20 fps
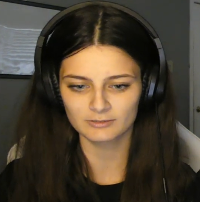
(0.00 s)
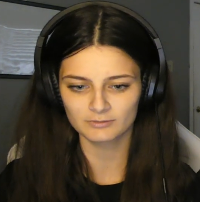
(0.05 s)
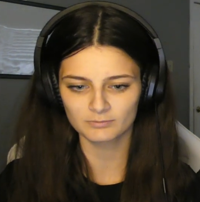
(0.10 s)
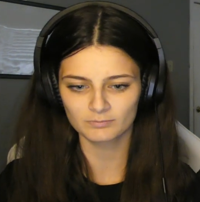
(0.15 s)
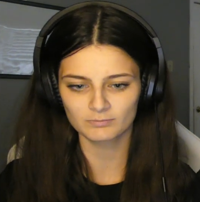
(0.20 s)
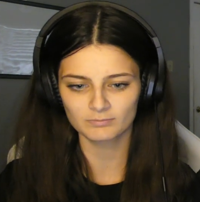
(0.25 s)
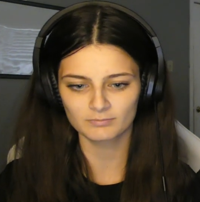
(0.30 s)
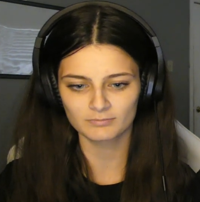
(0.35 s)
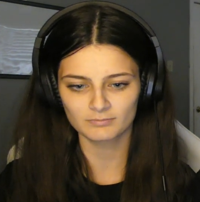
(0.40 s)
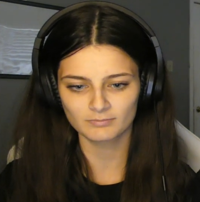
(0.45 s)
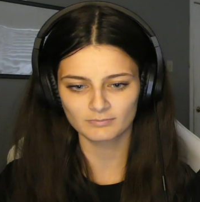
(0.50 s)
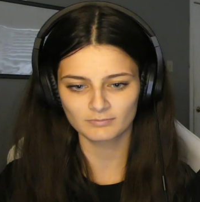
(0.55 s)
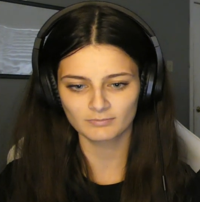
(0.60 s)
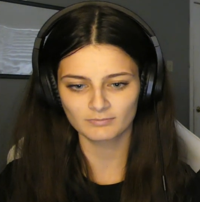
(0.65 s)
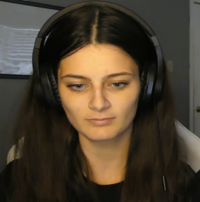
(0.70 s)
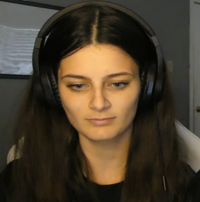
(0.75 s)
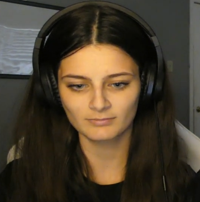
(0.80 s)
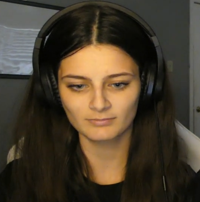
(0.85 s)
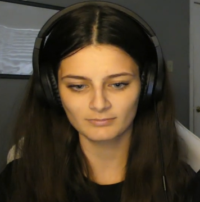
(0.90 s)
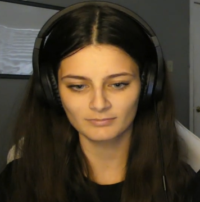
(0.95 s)

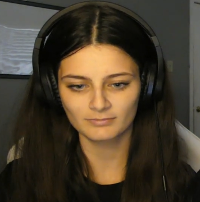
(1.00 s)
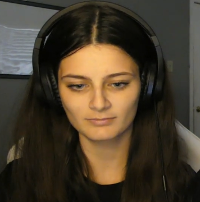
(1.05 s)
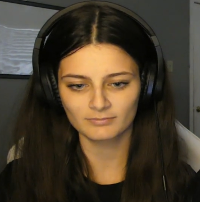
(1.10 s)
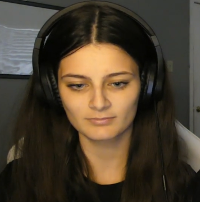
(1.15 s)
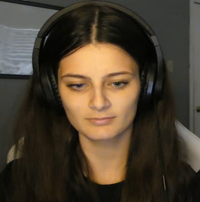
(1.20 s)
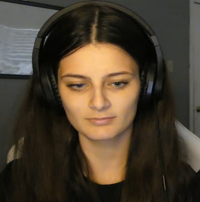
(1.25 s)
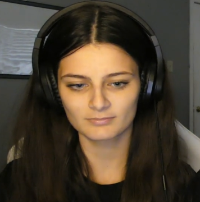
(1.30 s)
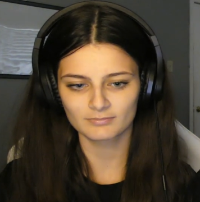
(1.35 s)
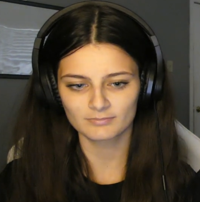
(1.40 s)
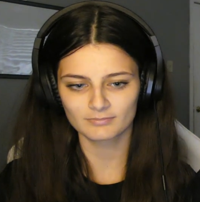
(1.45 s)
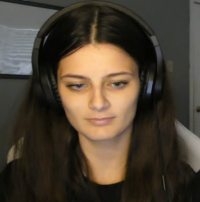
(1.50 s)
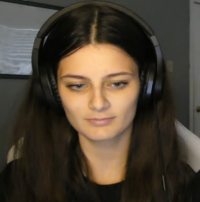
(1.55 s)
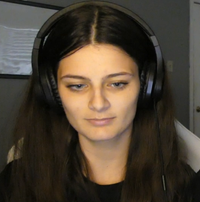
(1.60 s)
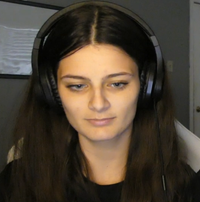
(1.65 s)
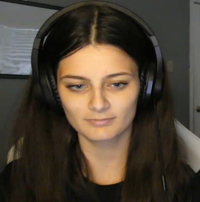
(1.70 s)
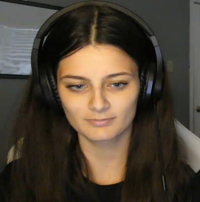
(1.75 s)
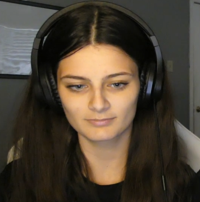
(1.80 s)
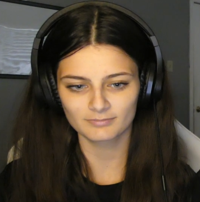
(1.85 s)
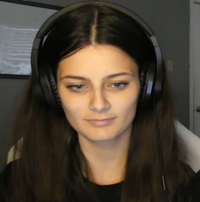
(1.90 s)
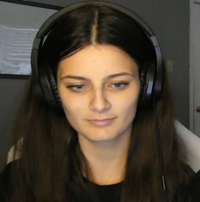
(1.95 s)

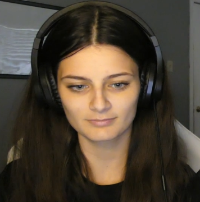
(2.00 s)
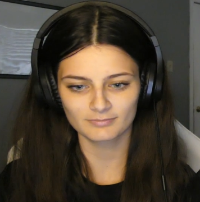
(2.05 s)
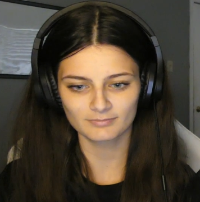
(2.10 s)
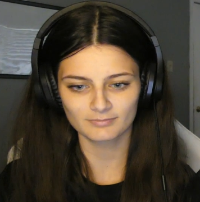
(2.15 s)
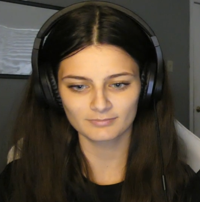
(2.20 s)
[no speech]